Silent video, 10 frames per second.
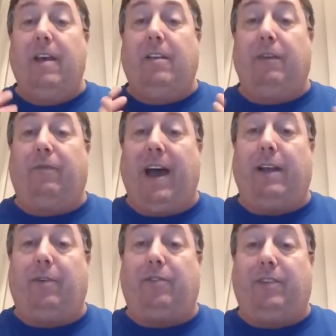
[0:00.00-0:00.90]
The
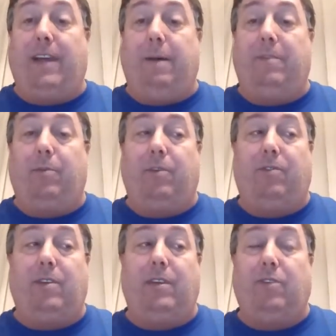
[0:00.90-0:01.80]
final step that we
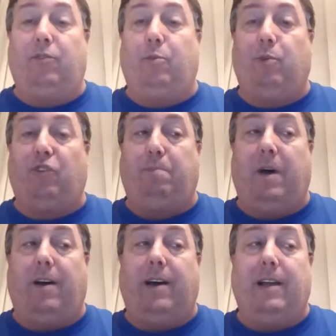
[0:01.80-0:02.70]
see is to
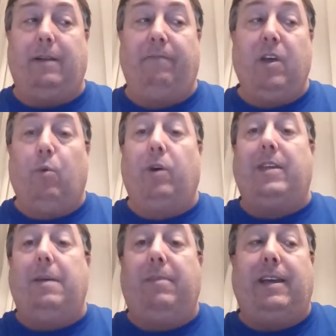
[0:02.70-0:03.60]
respond. What
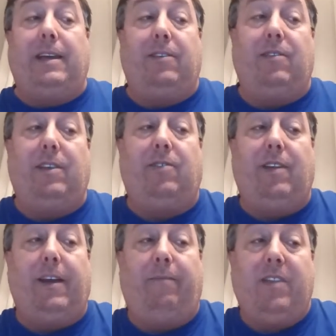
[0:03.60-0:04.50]
that means is
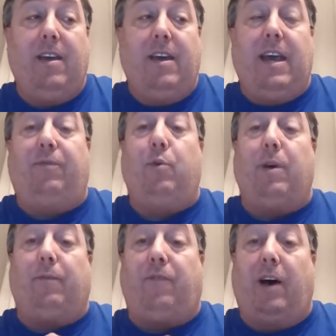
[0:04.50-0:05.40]
that if
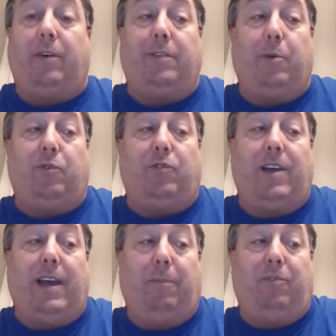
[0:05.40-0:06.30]
you have followed those
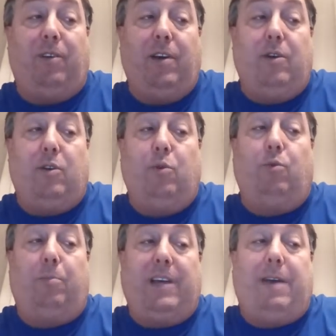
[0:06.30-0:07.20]
steps, you
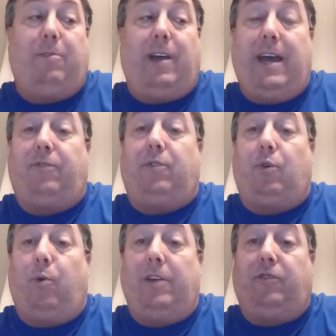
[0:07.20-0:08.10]
will be able to answer
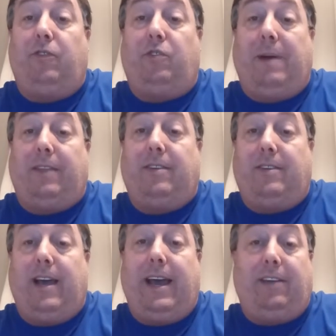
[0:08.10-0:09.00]
questions about the
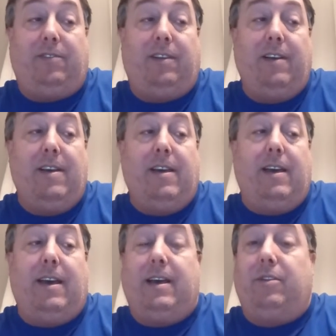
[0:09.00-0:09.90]
text,
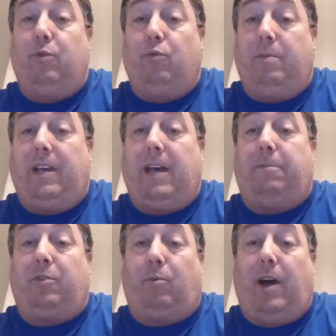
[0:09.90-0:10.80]
and you will be
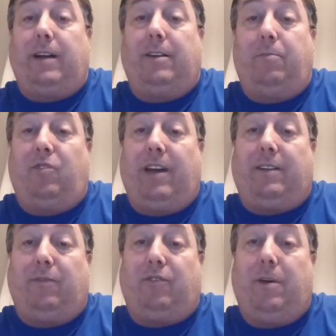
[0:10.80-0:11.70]
able to write an
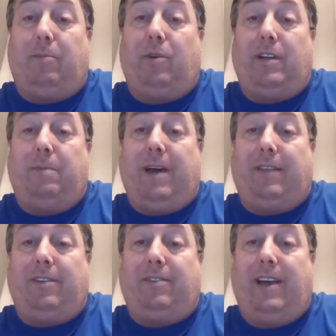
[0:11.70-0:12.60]
objective summary
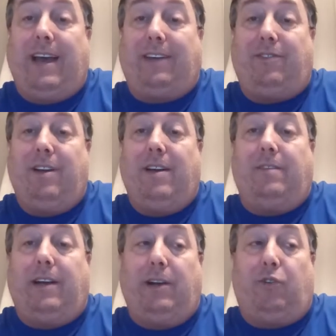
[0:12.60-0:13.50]
about the text.
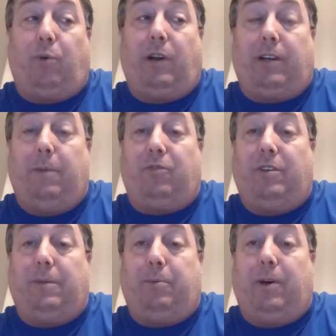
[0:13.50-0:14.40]
Now here's where it comes
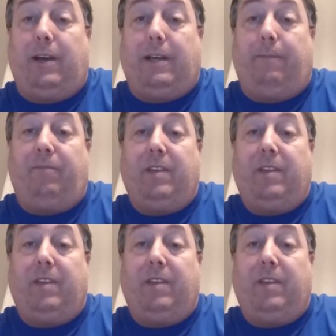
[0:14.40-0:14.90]
into play.